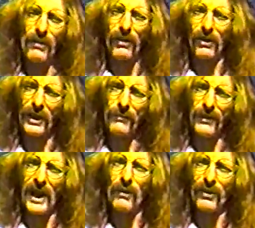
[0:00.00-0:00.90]
I was
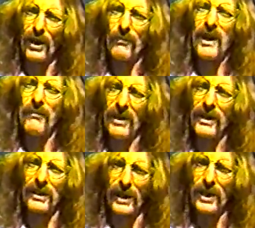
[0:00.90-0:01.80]
sleeping. I was on my
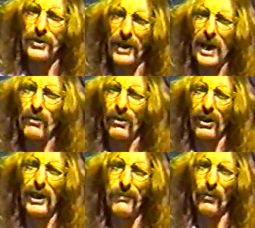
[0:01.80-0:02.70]
medication. I
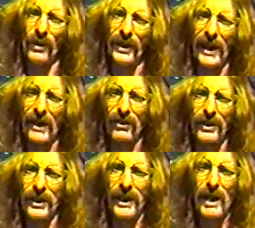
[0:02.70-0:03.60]
was sleeping when the
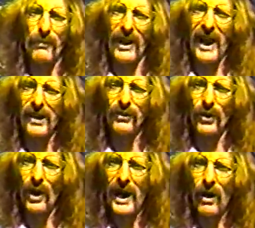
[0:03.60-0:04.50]
accident happened.
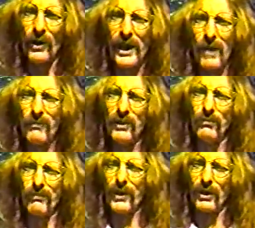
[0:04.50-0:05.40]
I don't know how it
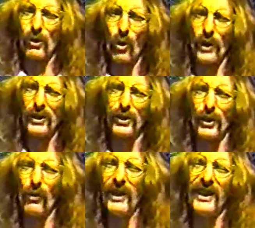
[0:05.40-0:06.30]
happened, but
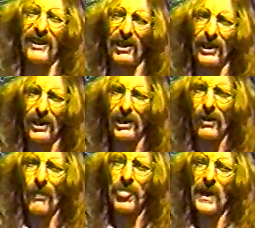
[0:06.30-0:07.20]
according to the
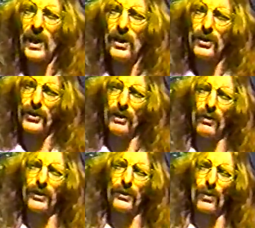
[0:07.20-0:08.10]
witnesses,
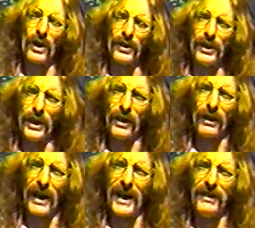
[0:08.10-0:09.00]
she went to run the
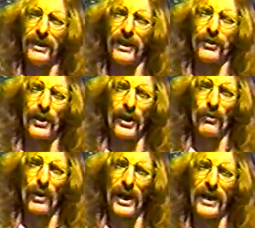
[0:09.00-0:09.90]
yellow light and it
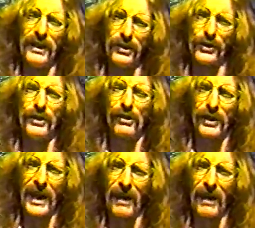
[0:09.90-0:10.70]
turned red, and she